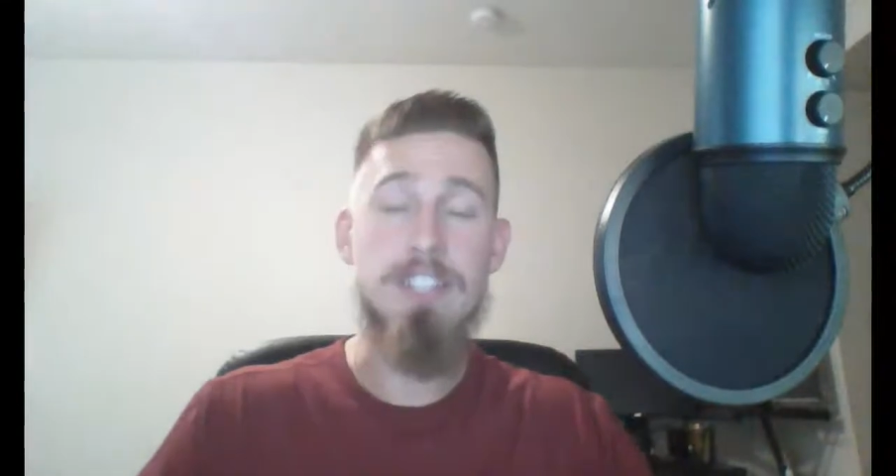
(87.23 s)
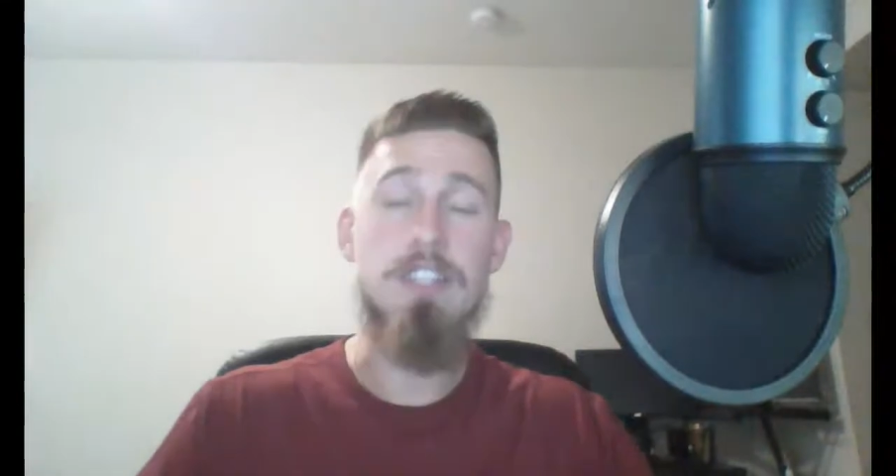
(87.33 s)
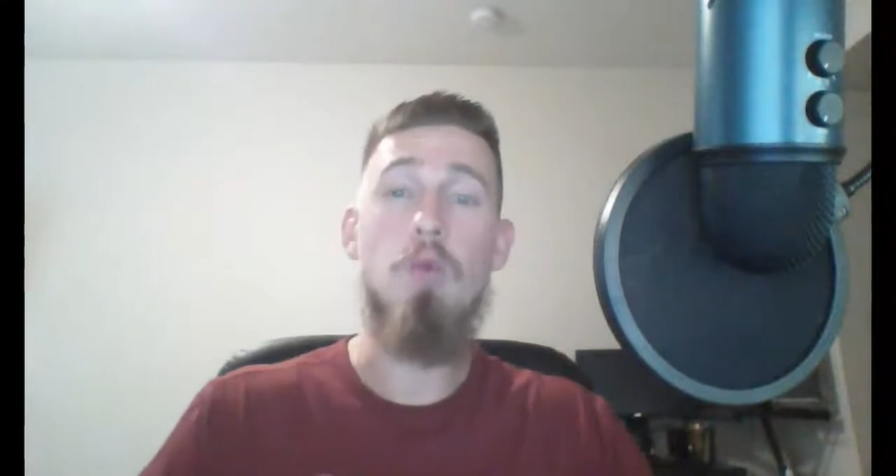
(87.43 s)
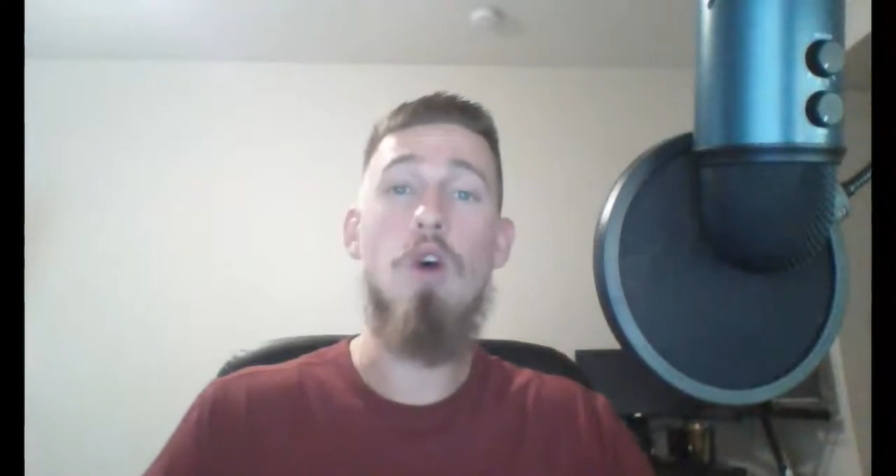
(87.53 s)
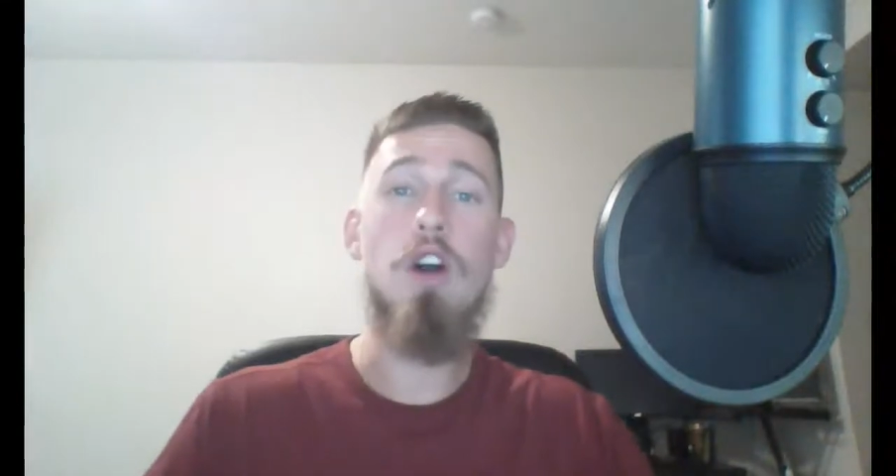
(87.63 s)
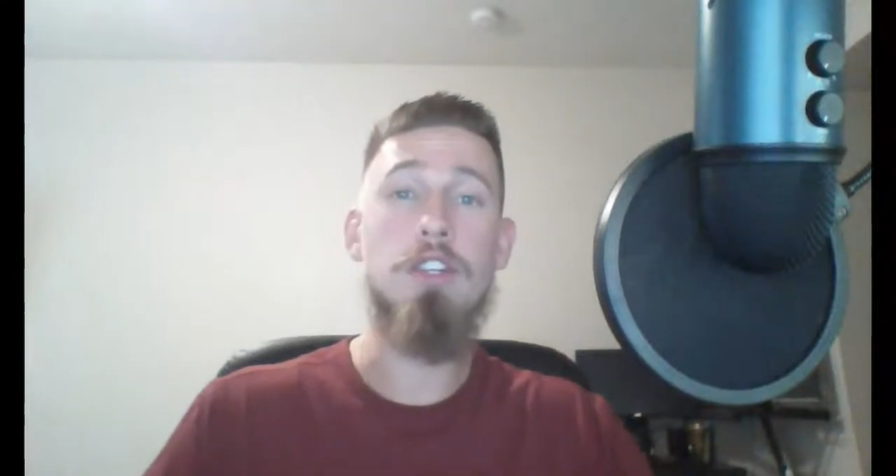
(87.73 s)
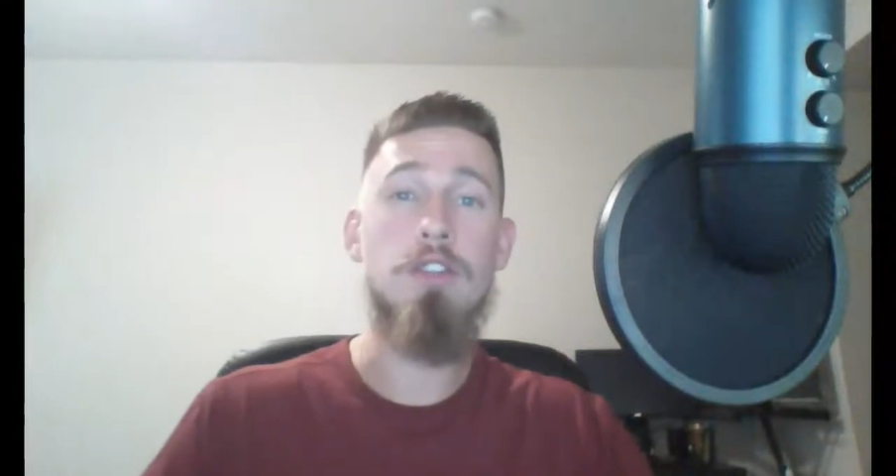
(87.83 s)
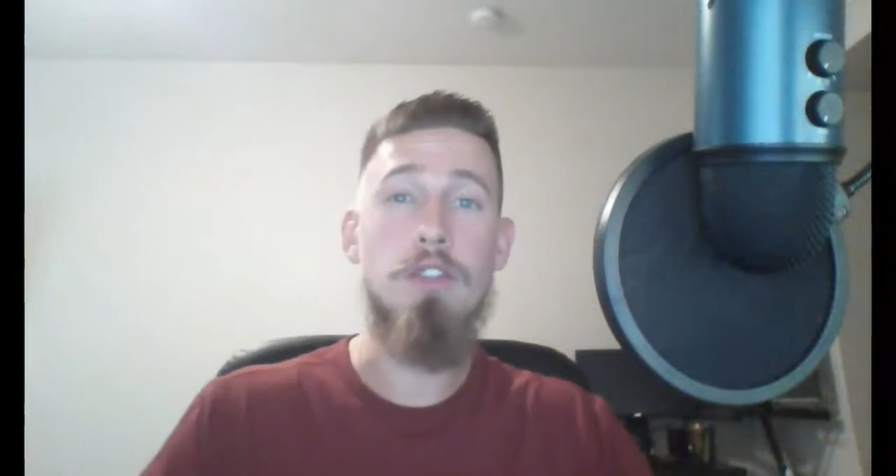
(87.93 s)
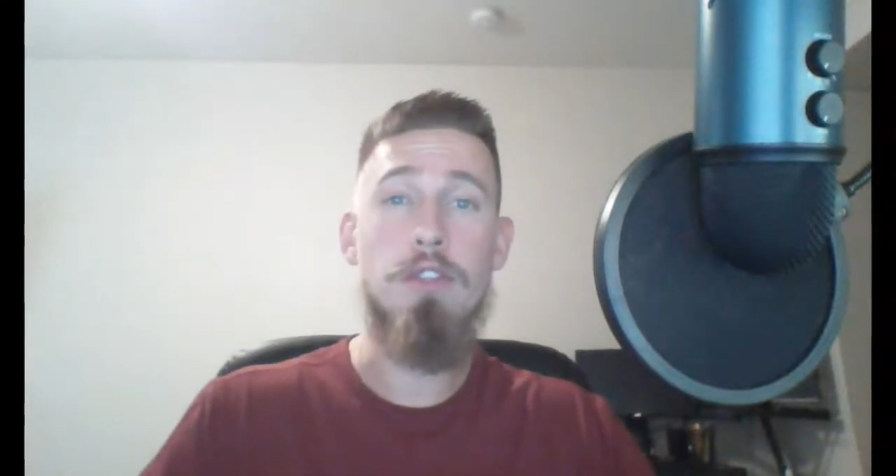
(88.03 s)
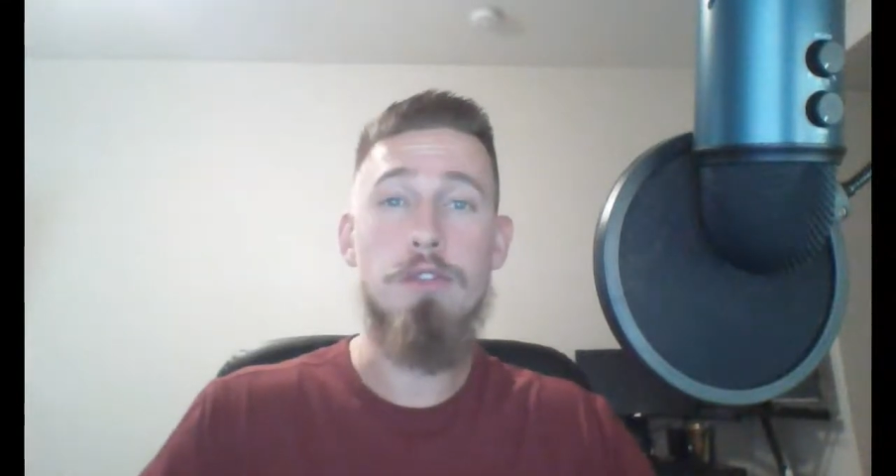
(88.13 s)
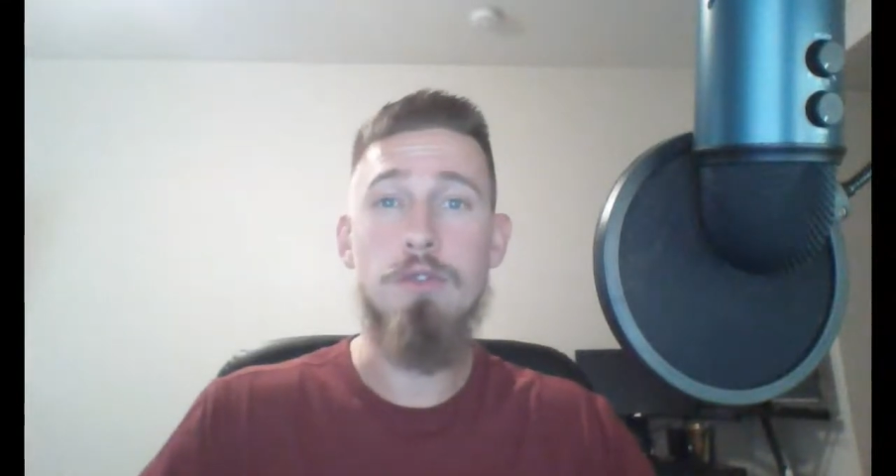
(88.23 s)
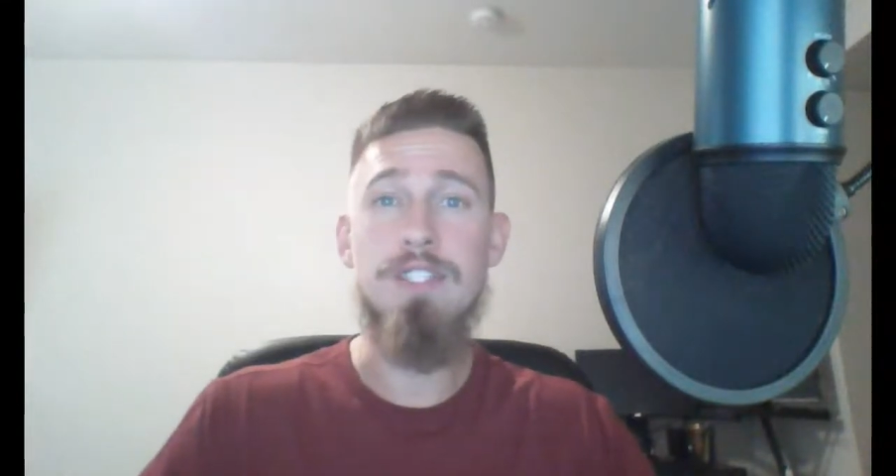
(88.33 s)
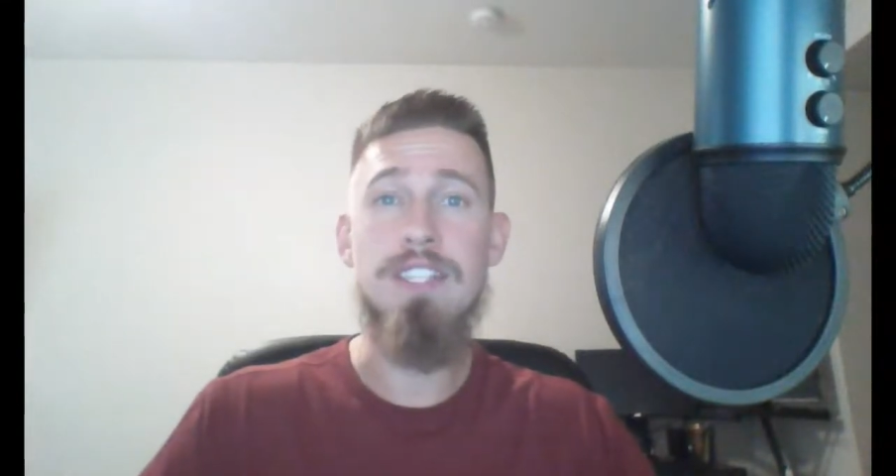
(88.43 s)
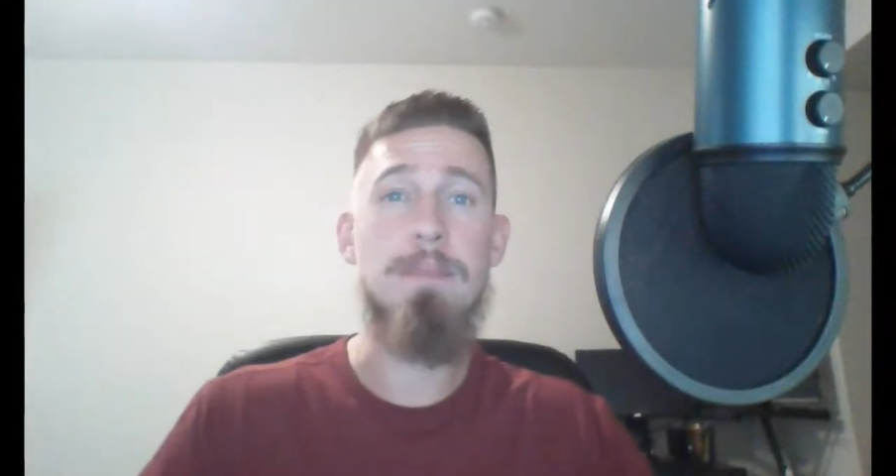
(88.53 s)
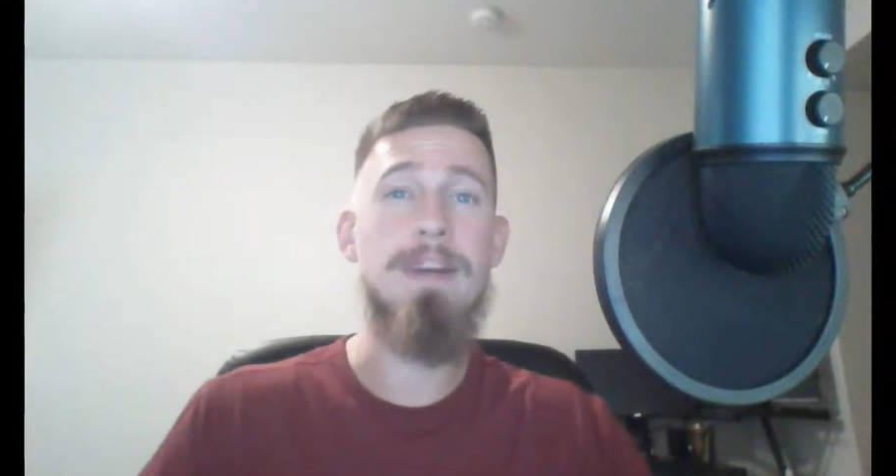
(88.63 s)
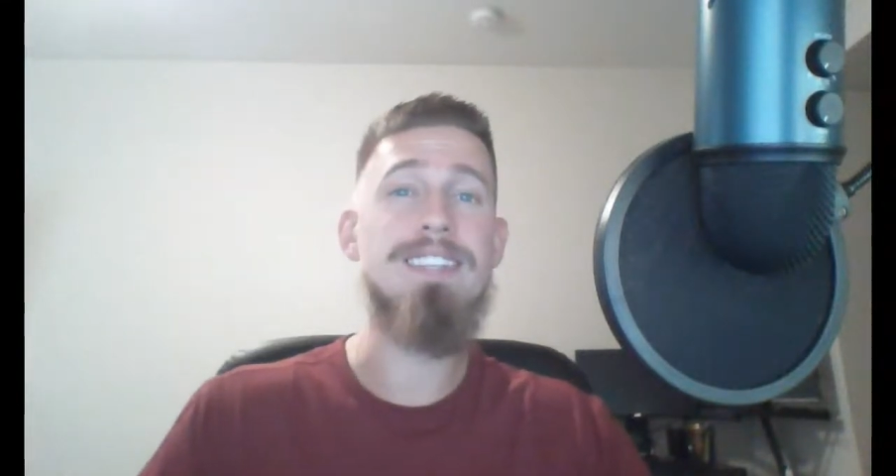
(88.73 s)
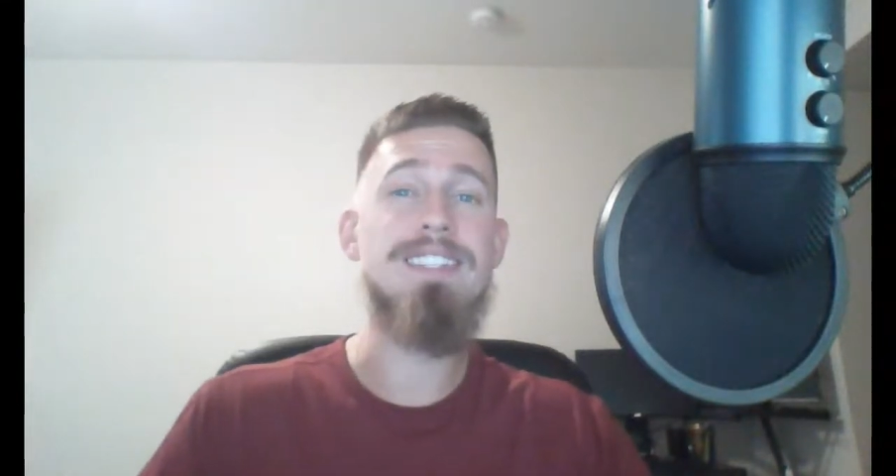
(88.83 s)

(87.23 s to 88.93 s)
as I'll walk you through step by